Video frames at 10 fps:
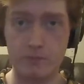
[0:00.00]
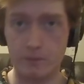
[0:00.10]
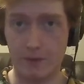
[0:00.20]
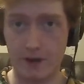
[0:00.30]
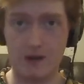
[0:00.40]

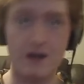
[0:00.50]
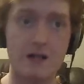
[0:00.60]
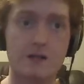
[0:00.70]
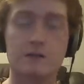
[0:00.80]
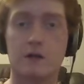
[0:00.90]
my
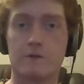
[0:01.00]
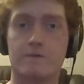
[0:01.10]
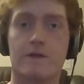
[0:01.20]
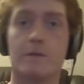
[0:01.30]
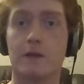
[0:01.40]
aunt, her
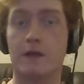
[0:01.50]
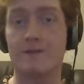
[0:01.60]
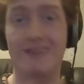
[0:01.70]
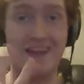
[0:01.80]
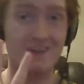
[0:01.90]
family,
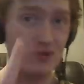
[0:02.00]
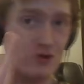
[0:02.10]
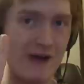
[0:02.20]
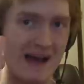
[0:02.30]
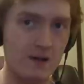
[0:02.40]
they had
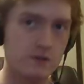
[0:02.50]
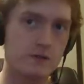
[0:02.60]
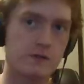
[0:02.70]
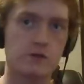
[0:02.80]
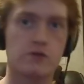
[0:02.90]
two
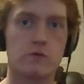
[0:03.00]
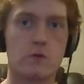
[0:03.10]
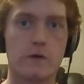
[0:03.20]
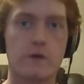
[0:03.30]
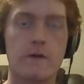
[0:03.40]
houses
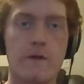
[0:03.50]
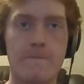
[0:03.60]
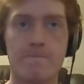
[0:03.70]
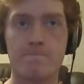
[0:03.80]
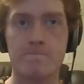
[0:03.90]
destroyed.
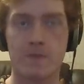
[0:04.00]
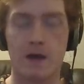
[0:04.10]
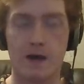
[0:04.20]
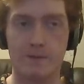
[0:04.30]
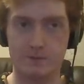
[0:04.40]

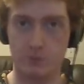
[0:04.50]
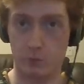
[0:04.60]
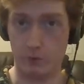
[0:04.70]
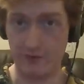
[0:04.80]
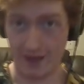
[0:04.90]
Um, so
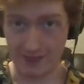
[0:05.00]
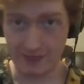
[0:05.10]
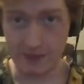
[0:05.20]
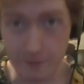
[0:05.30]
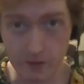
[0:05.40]
we've had
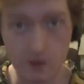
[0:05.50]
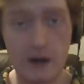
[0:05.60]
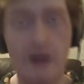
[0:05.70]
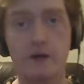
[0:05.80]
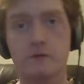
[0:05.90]
them in our
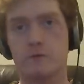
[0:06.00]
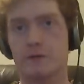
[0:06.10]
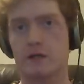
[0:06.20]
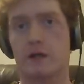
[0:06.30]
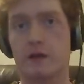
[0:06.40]
house. We've
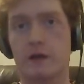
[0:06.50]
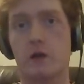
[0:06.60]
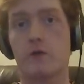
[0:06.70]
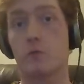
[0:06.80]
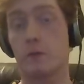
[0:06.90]
been taking
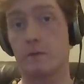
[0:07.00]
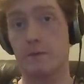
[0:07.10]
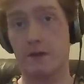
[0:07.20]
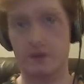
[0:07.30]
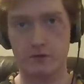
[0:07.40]
care of them. We've been
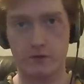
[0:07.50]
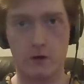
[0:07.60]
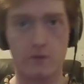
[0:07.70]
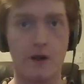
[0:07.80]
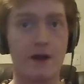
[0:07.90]
making sure they're
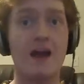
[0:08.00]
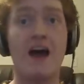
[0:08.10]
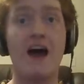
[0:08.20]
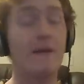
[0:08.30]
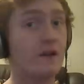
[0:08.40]
all right.
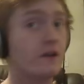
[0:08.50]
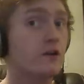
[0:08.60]
I've been